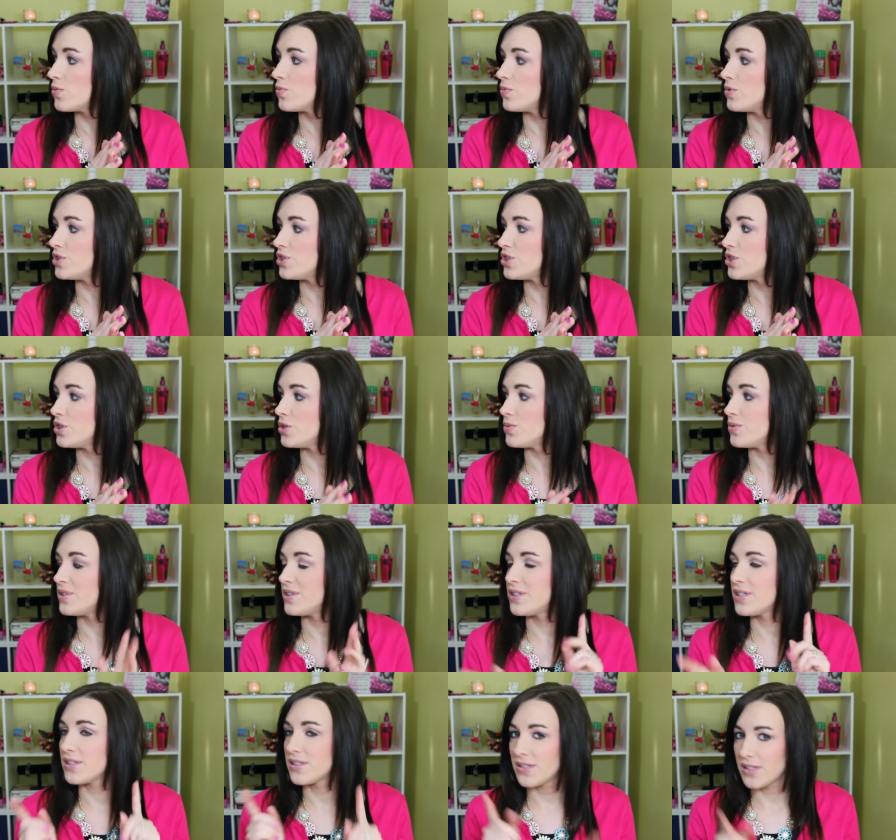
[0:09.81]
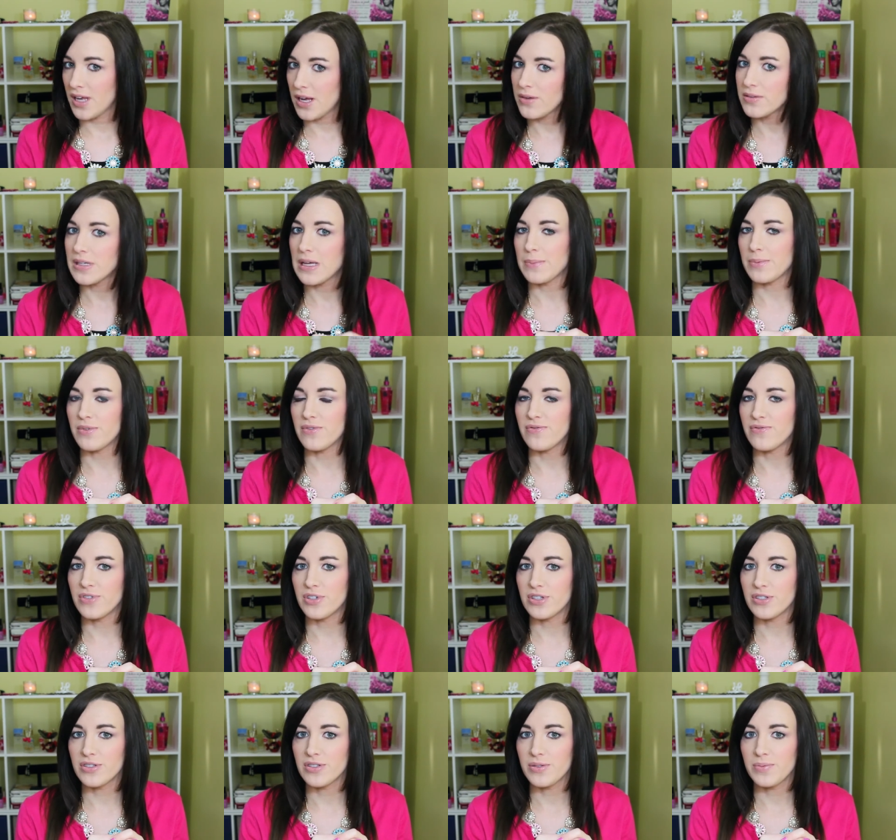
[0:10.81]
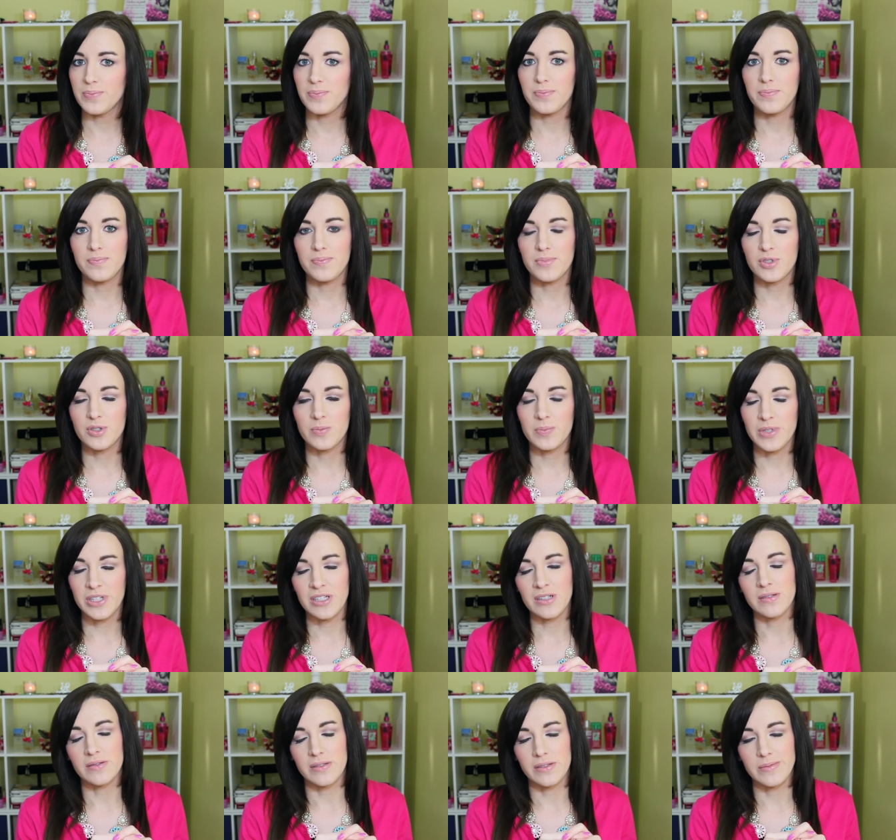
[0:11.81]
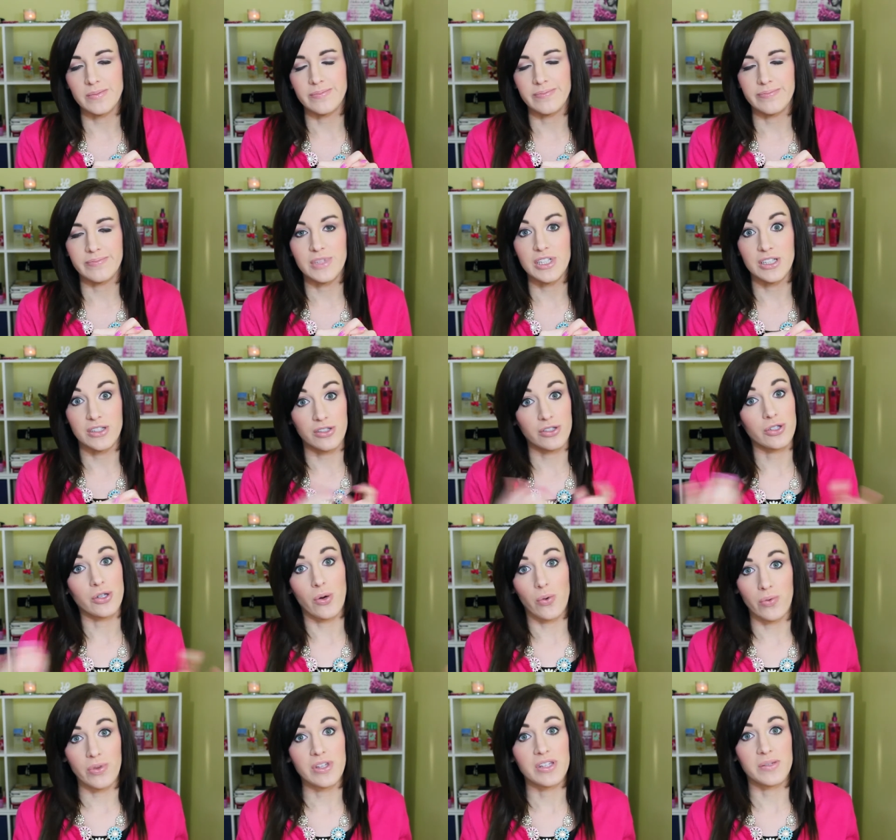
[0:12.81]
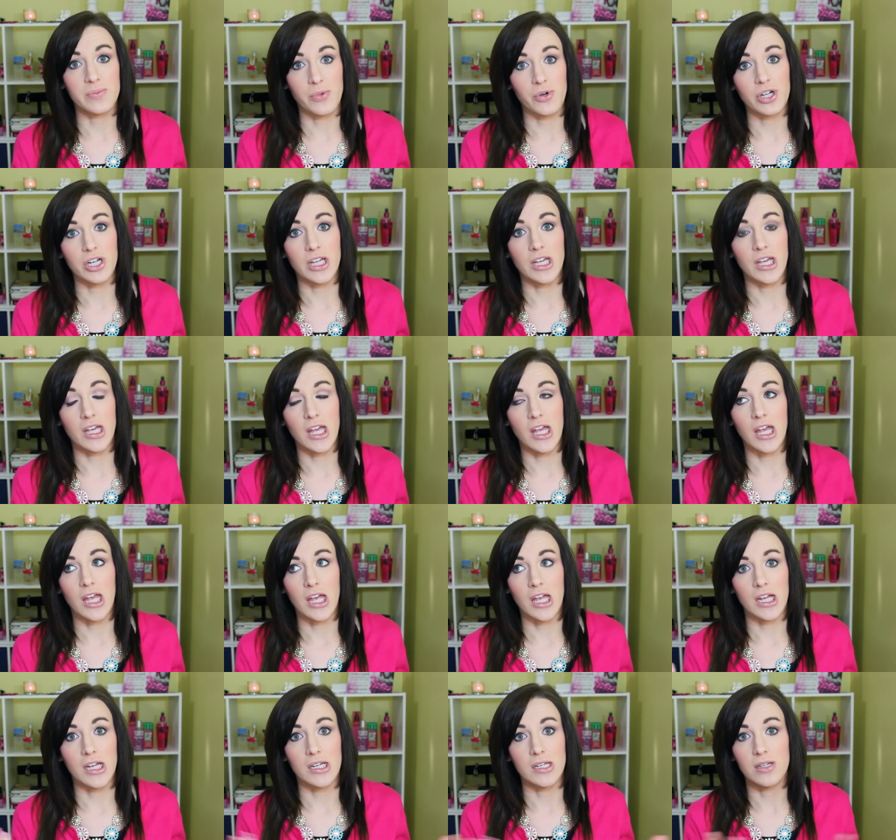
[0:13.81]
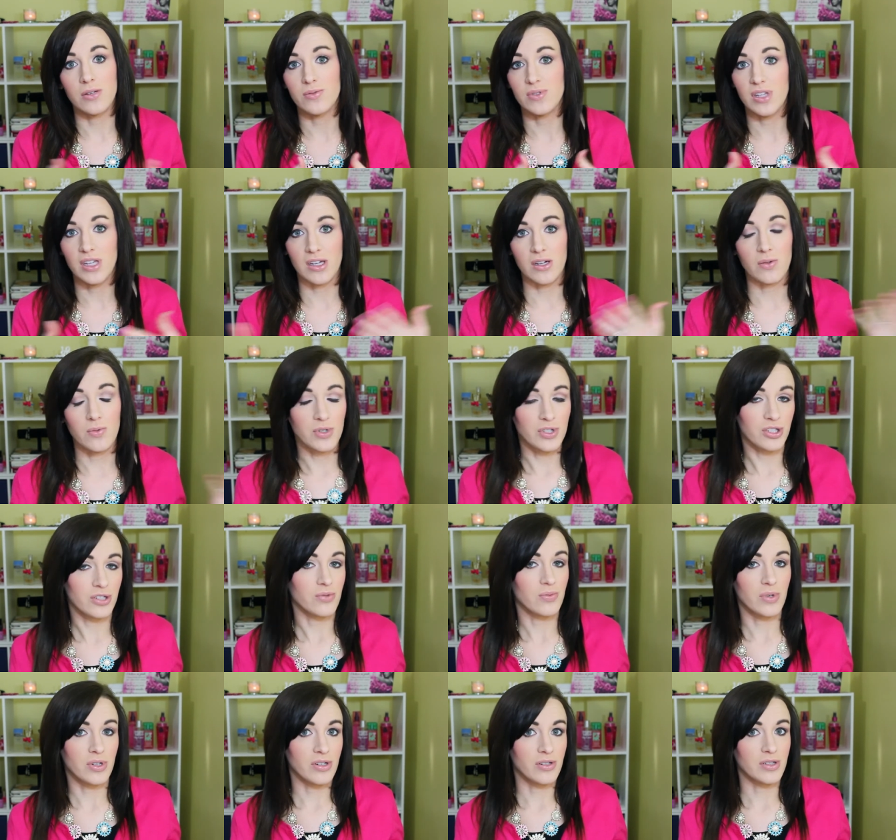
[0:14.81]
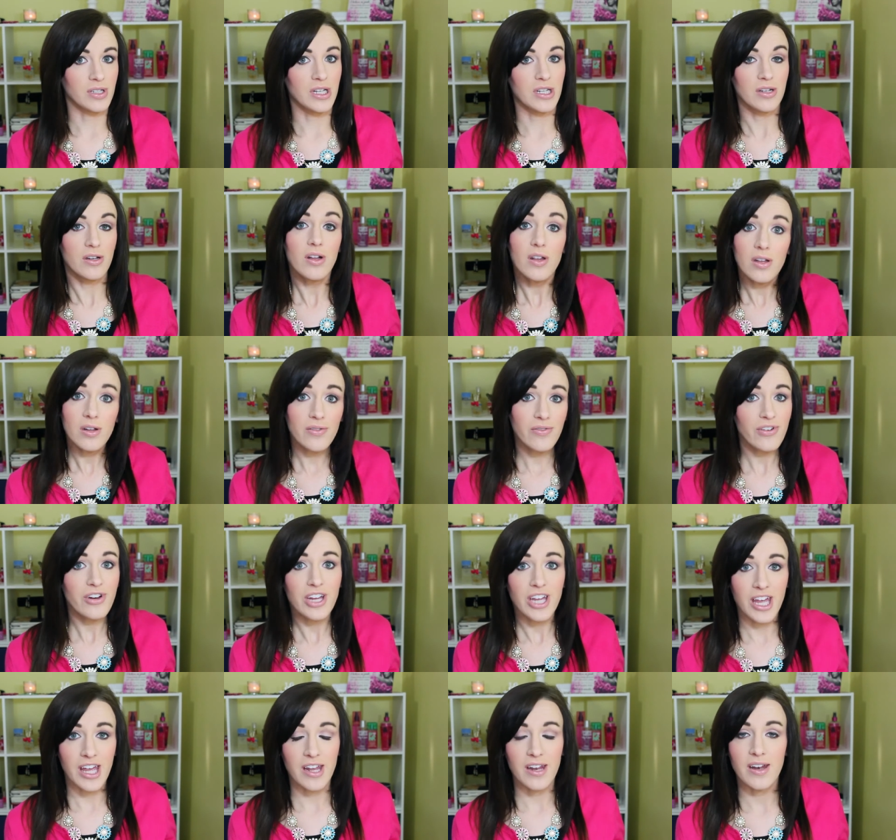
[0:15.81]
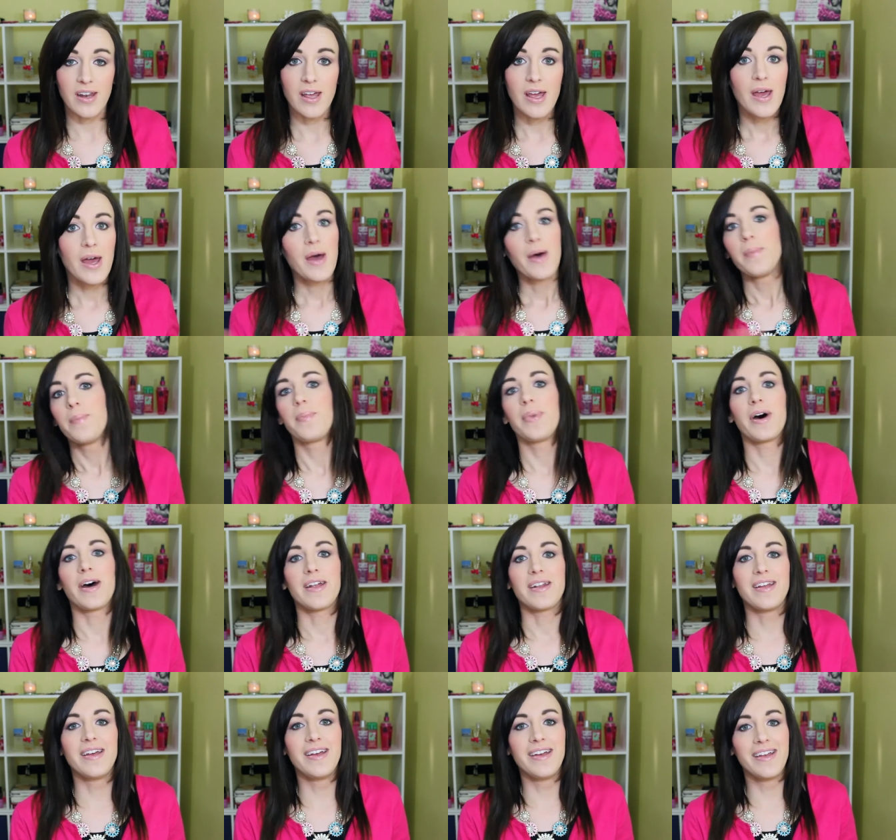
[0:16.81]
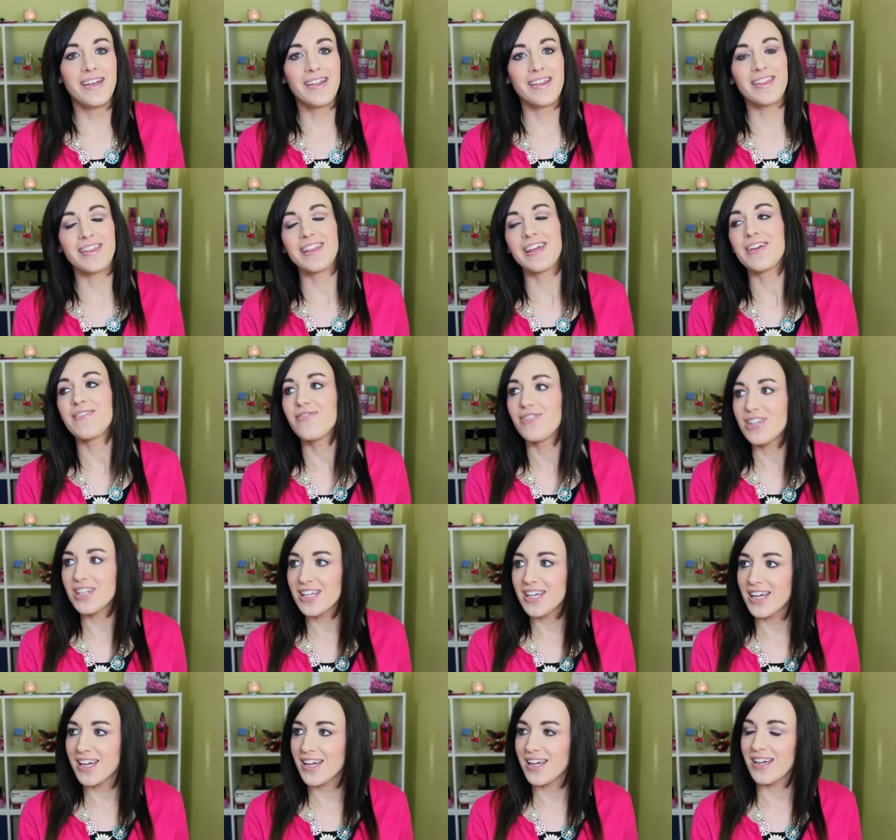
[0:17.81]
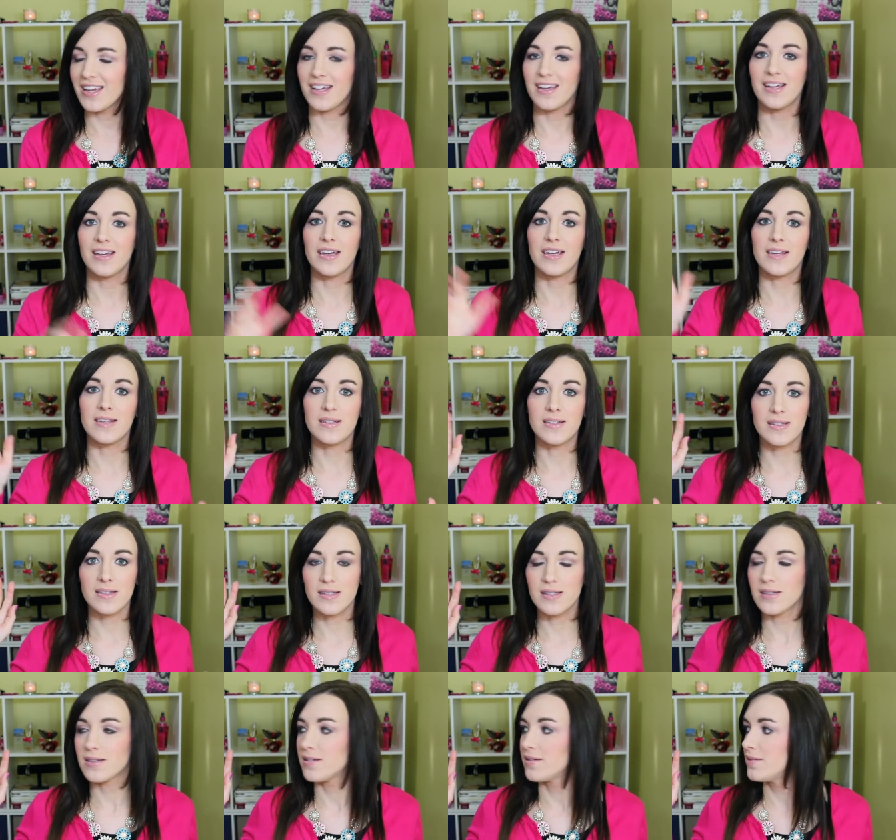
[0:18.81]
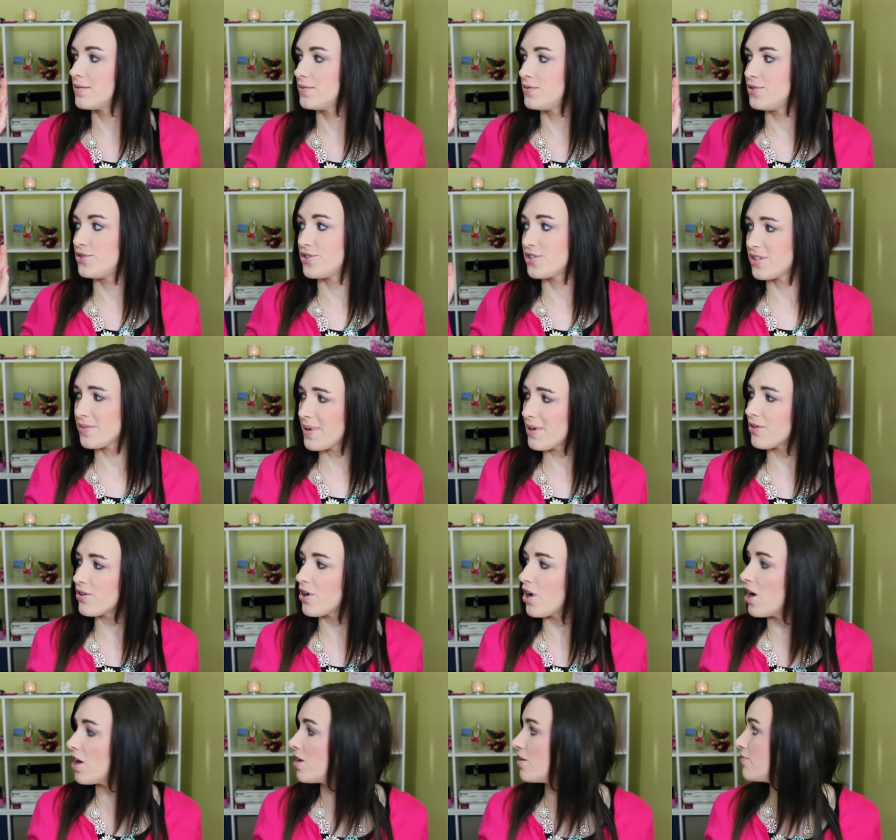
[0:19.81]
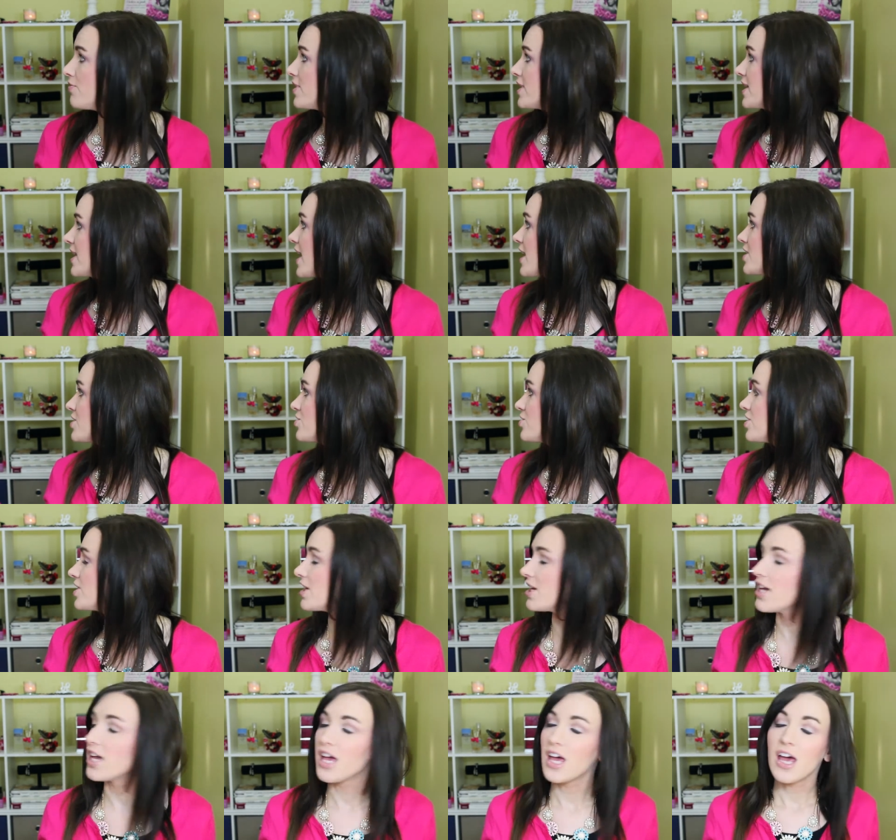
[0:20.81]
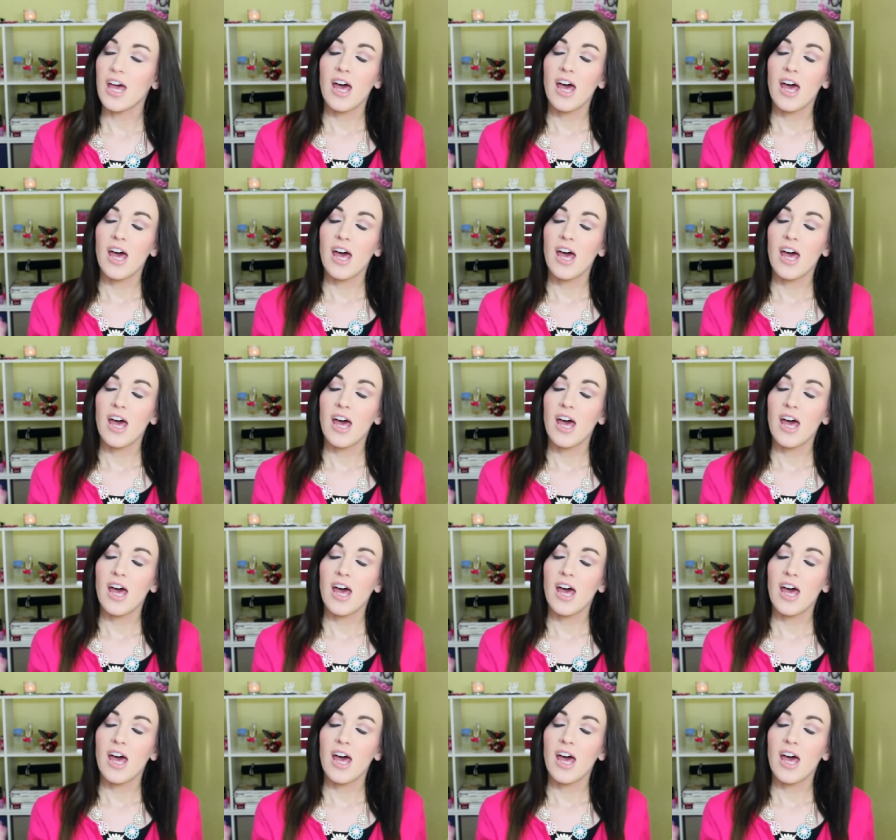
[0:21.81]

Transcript: which you would think today was April first, just because it snowed this morning and it was like the winter wonderland all over again. But thankfully it's just about gone already actually.